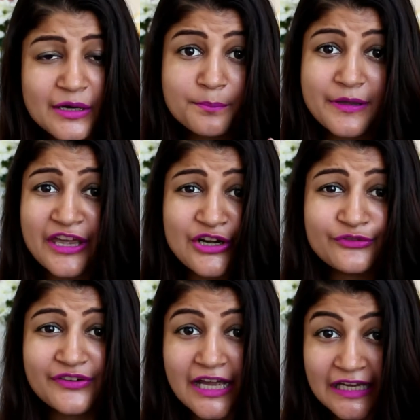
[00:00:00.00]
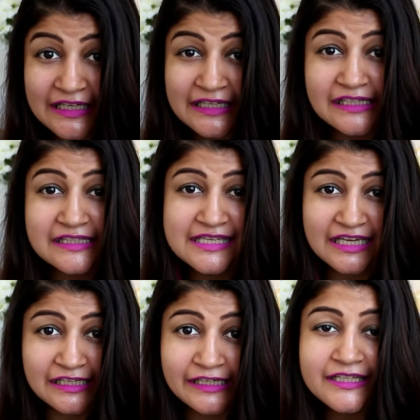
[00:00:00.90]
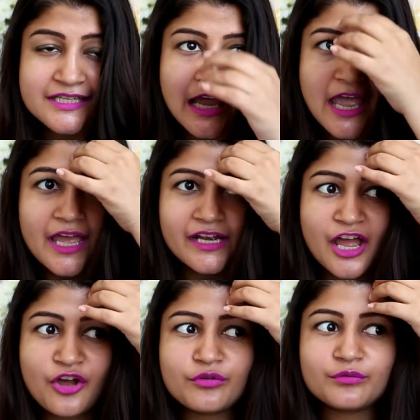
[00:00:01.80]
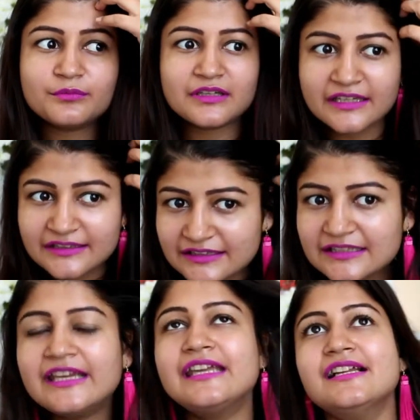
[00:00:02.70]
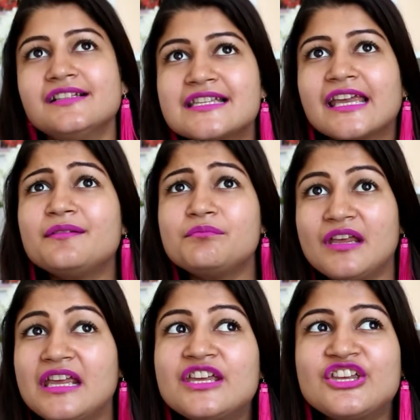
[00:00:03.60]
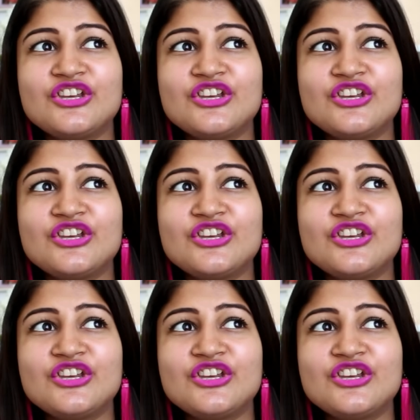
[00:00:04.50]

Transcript: a pair of high heels in it. Now, heels can make